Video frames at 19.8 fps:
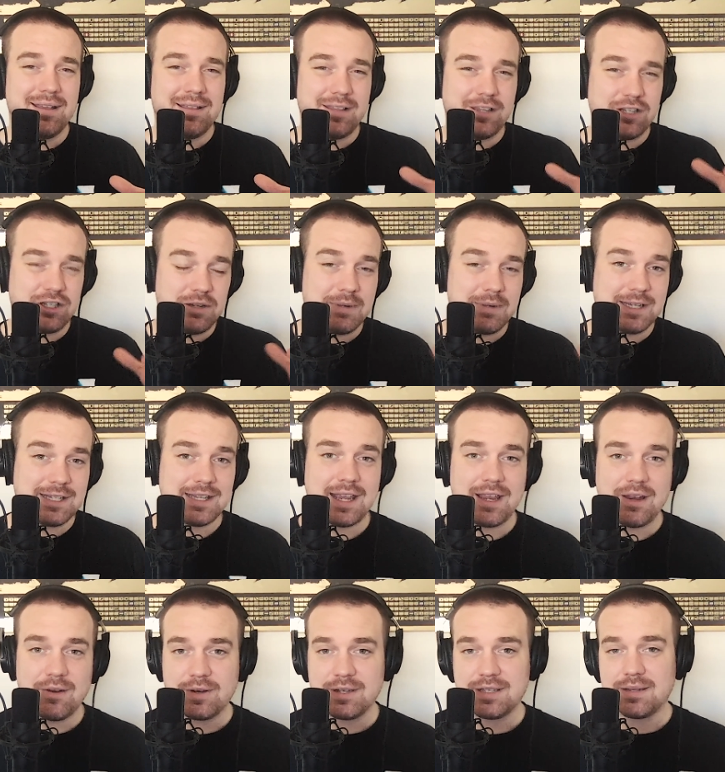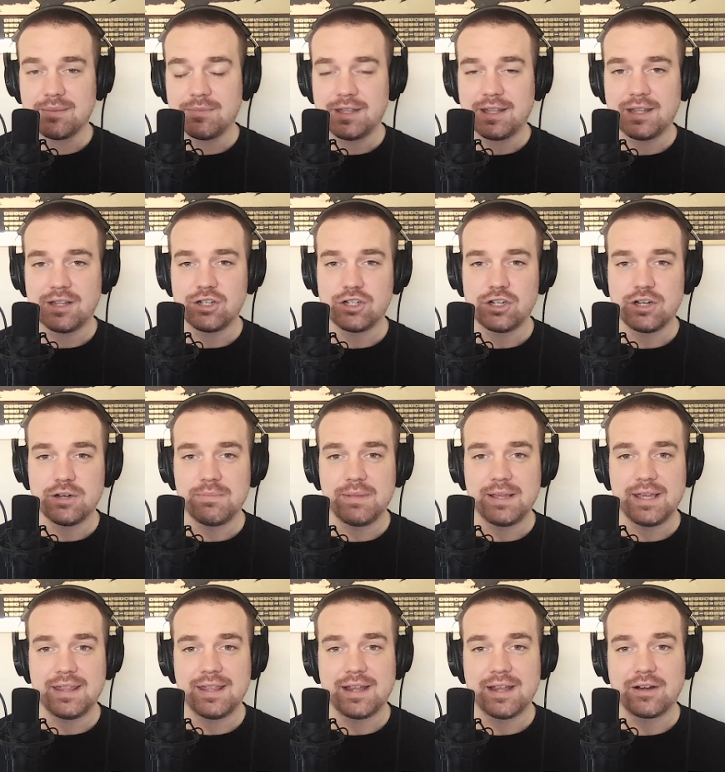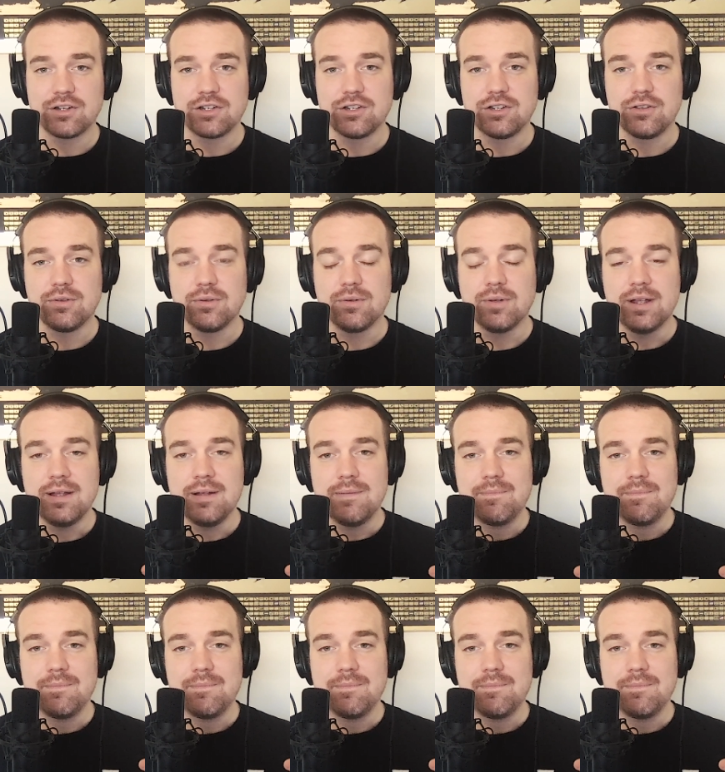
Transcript: that should be sacred, something that should be there to